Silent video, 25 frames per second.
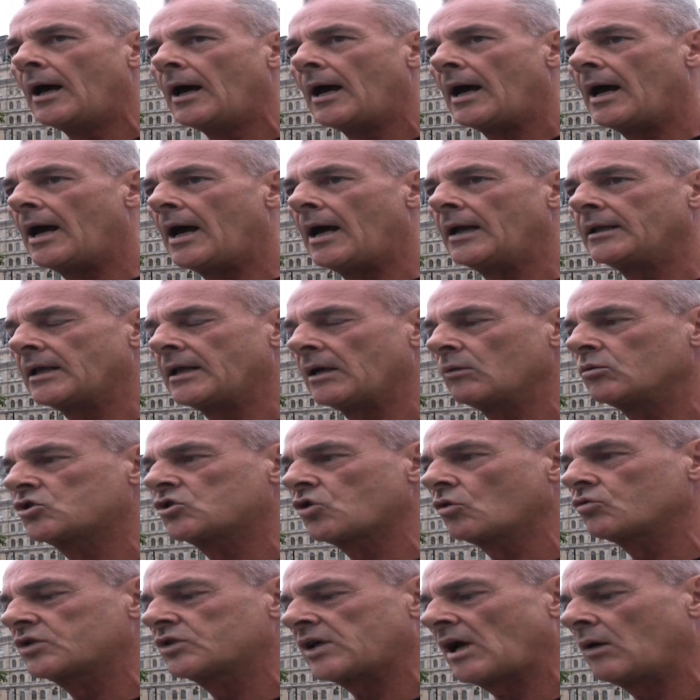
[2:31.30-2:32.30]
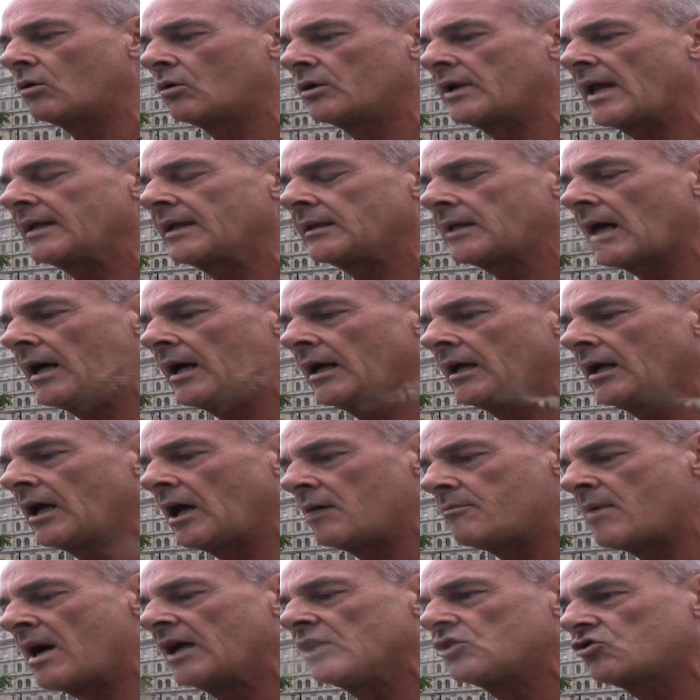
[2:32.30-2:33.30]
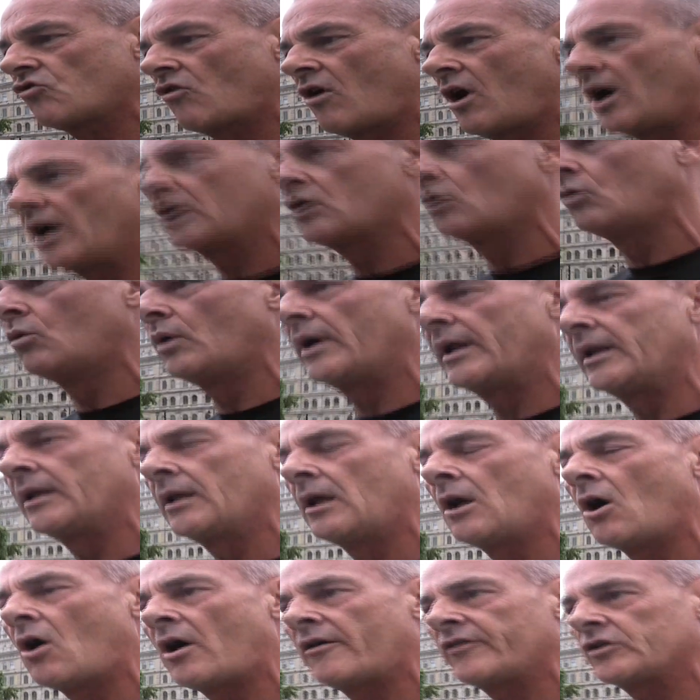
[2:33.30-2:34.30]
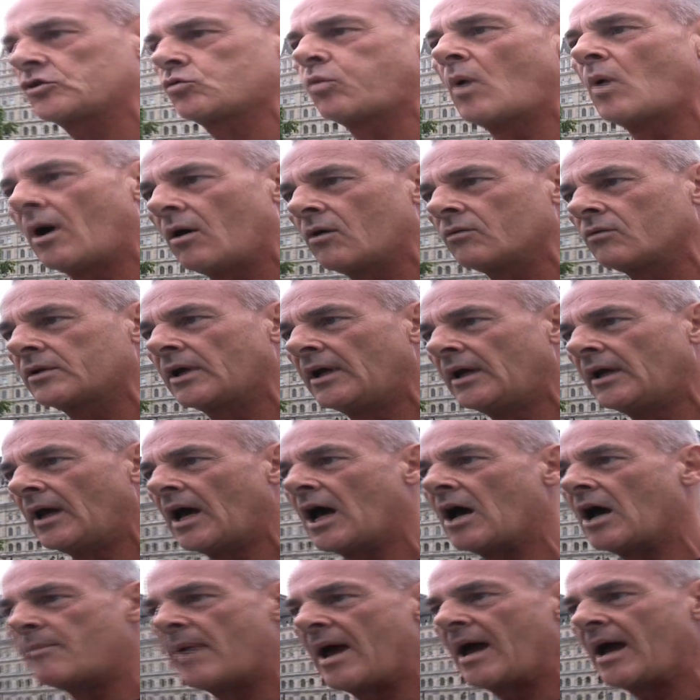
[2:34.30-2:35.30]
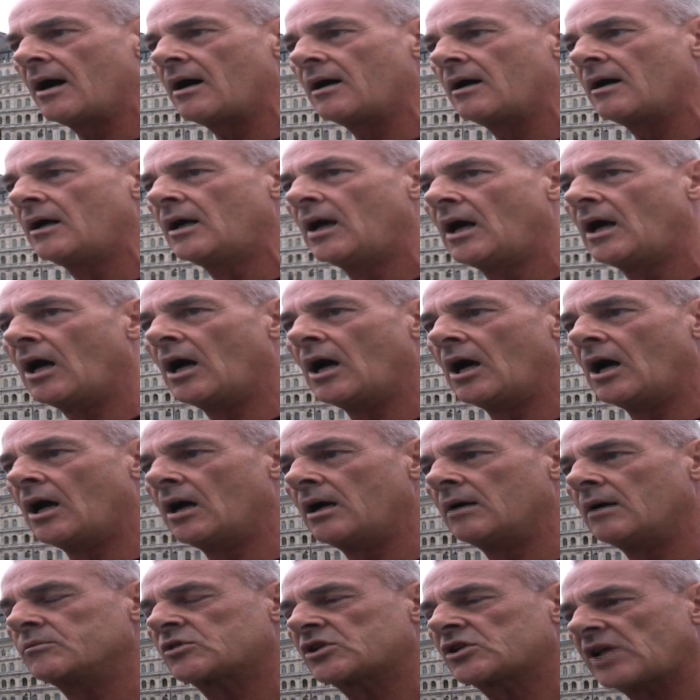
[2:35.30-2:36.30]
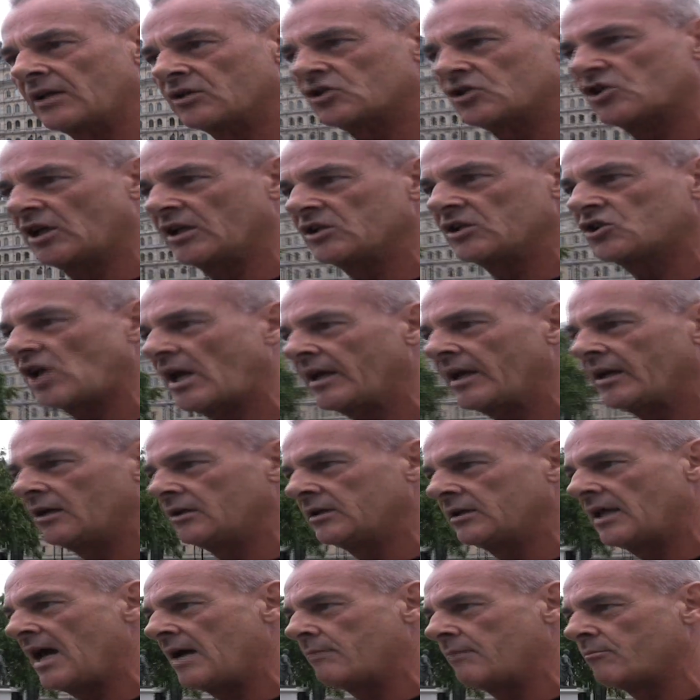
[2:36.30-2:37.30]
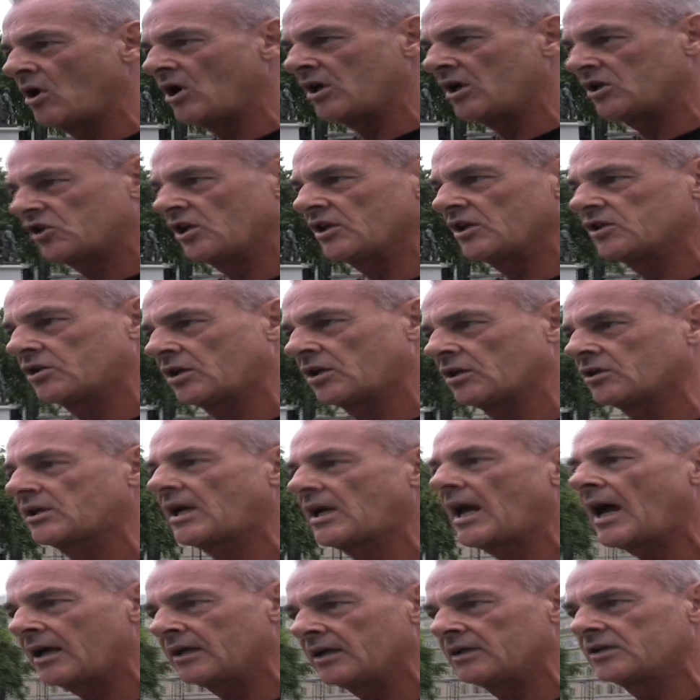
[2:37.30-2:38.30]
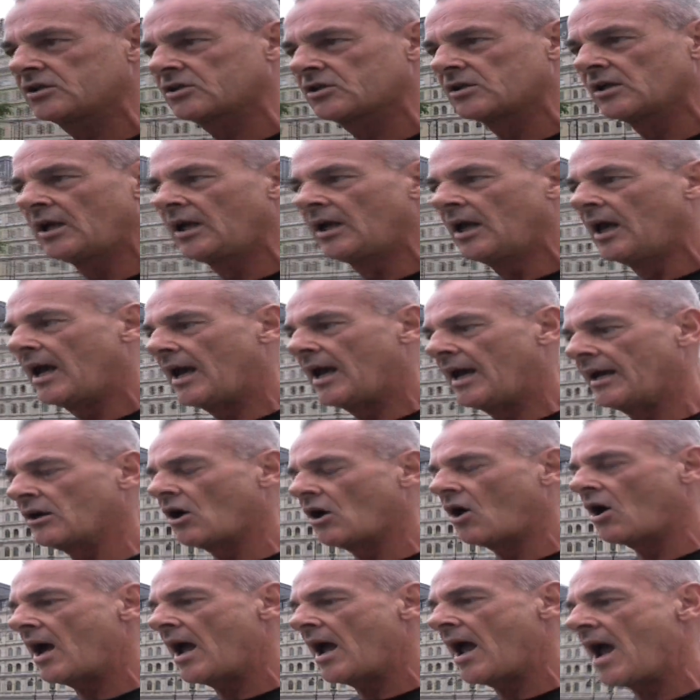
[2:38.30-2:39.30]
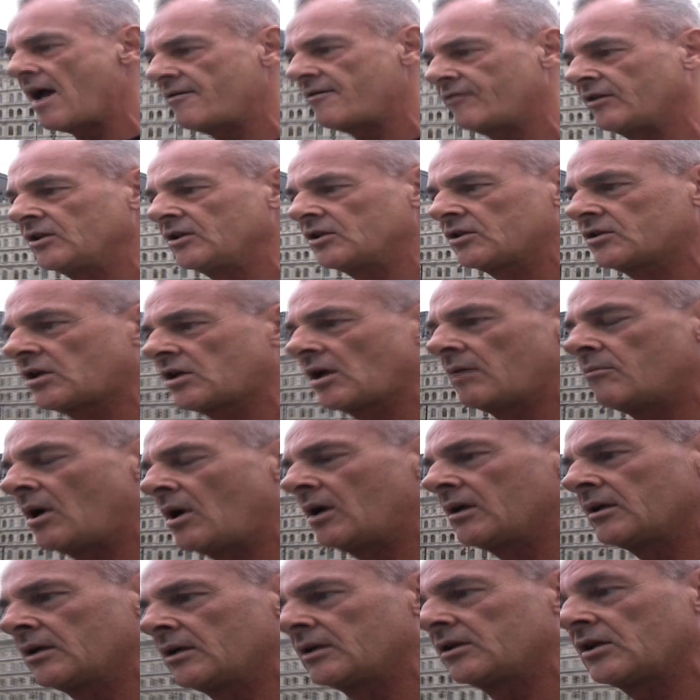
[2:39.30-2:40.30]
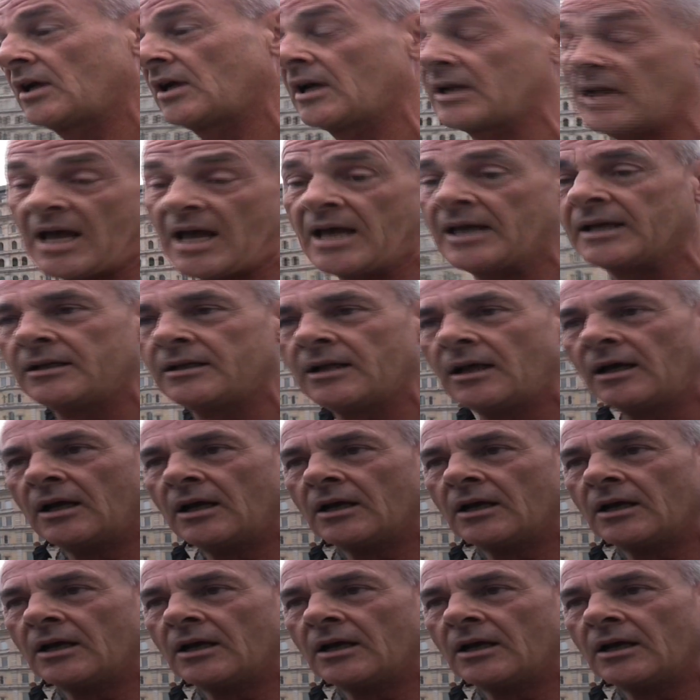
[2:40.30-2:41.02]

And there was also on that day a major article in the Irish World about um, and my sister's case. And I haven't, uh, uh, again,